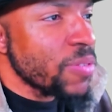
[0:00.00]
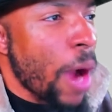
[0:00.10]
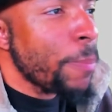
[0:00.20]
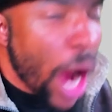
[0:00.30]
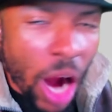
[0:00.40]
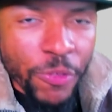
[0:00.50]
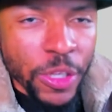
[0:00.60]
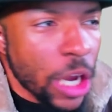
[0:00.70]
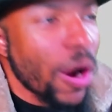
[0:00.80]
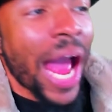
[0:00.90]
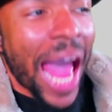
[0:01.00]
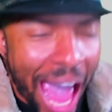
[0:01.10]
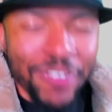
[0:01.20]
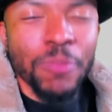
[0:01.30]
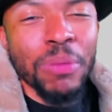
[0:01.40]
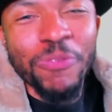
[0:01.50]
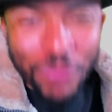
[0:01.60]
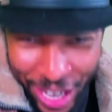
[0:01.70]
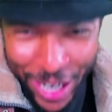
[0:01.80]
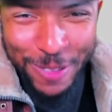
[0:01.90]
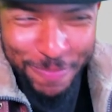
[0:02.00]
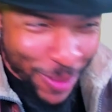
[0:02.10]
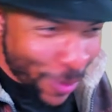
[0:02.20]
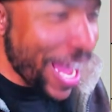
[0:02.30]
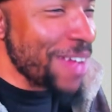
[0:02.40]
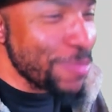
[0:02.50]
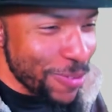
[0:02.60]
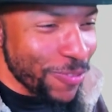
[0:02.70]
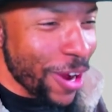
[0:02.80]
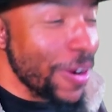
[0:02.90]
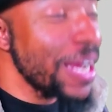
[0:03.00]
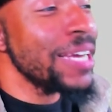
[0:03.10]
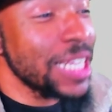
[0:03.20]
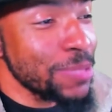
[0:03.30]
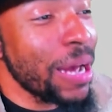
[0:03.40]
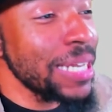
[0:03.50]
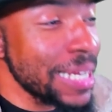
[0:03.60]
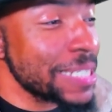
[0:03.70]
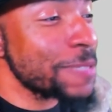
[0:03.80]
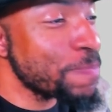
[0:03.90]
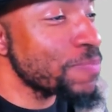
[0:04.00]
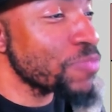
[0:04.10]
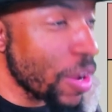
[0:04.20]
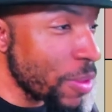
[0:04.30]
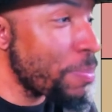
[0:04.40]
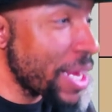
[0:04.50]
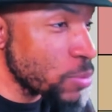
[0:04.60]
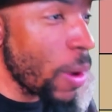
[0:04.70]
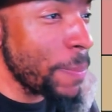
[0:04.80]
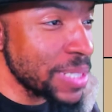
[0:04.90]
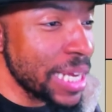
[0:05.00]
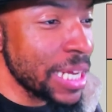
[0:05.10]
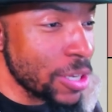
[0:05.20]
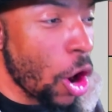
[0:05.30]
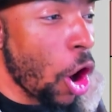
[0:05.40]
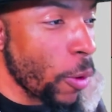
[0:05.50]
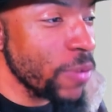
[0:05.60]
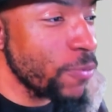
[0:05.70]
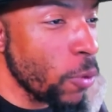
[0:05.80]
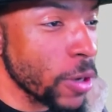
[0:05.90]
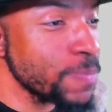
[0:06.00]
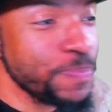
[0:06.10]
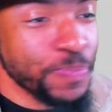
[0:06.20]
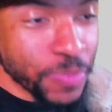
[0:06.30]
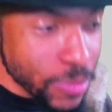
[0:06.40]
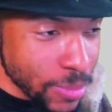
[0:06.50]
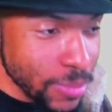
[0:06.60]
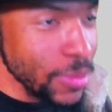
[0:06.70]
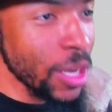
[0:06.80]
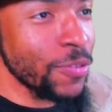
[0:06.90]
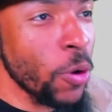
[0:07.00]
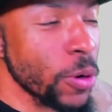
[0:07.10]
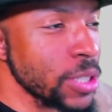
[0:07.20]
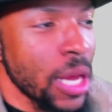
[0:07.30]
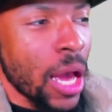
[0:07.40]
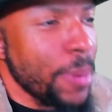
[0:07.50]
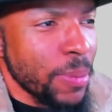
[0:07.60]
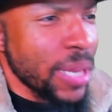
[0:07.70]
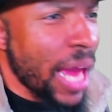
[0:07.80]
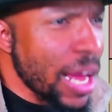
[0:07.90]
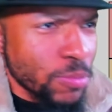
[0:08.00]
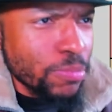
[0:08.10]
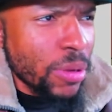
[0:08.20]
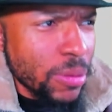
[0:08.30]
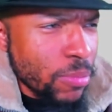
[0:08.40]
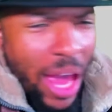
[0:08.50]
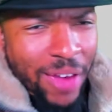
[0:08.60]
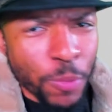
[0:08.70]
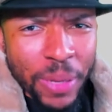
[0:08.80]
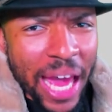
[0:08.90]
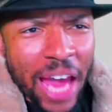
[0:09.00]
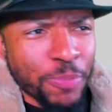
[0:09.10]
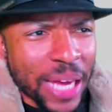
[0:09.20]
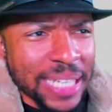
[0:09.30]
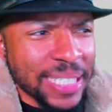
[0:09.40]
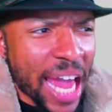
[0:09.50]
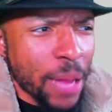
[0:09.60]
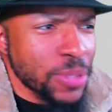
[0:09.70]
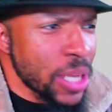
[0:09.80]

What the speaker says: how powerful they are, I have to be fair. Okay, I have to be fair. This is my list of the best weapons in RE4, of course. But I mean, but if you play FPS games,